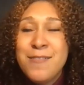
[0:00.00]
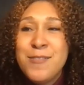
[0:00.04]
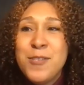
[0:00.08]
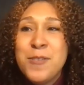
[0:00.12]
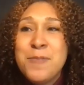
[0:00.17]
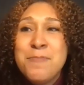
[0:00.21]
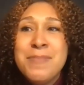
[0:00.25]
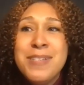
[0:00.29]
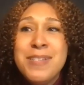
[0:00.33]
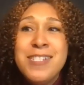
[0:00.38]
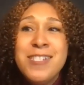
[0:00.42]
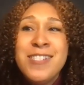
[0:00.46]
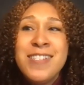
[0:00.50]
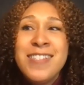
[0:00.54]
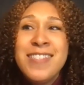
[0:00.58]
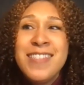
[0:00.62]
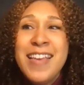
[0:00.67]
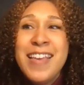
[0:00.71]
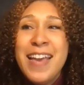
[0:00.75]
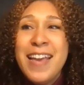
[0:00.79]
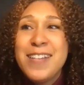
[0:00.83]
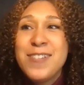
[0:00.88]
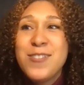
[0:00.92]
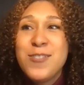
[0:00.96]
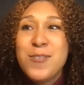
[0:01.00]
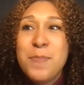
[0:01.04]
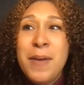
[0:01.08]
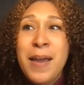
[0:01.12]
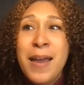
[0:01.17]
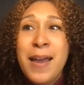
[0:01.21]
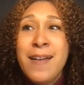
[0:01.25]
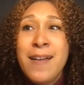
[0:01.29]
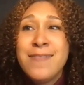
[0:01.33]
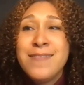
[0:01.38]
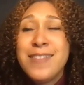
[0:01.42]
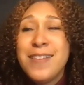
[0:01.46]
You mentioned the extra
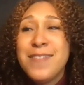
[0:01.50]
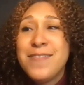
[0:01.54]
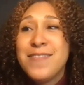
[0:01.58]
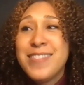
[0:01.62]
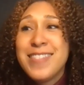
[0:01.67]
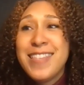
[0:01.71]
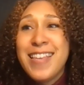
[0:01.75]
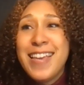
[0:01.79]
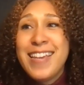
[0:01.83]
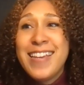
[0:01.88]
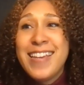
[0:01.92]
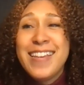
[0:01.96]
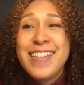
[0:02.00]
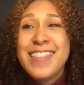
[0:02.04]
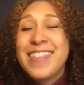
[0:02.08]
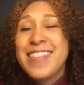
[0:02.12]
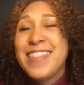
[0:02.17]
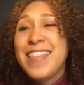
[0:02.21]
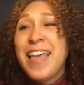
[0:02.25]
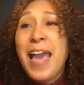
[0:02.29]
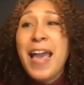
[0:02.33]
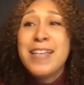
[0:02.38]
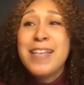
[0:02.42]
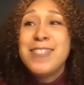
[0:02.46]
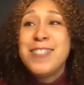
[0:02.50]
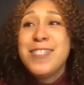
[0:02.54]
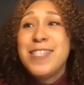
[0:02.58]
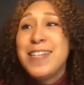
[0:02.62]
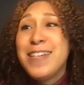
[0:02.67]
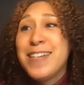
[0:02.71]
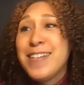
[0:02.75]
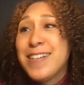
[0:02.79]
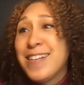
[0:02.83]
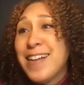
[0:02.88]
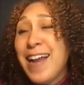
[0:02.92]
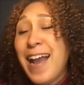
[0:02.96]
pounds. I was like last
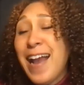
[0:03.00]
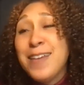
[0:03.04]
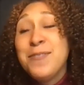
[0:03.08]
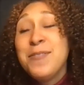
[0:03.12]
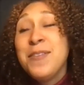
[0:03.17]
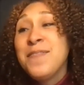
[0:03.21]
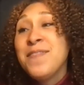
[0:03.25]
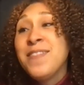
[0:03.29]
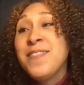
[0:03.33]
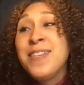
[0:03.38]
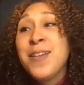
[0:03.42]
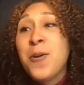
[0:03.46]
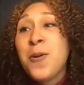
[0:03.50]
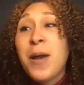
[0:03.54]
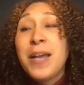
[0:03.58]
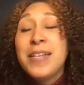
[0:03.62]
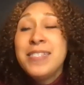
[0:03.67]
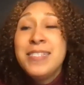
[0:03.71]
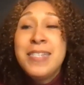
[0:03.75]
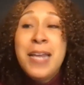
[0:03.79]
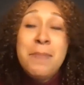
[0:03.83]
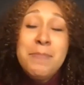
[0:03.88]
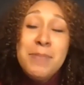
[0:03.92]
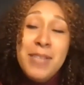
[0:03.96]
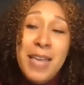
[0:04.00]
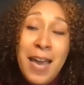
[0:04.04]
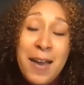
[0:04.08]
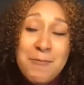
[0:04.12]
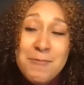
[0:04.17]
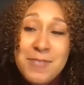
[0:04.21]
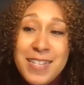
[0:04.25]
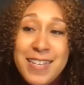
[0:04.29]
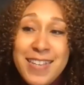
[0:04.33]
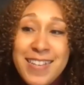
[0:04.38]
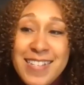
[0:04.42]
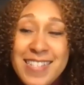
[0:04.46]
year, I don't even know. I stopped
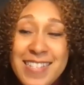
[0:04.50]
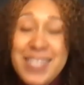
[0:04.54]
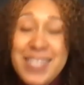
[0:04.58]
counting.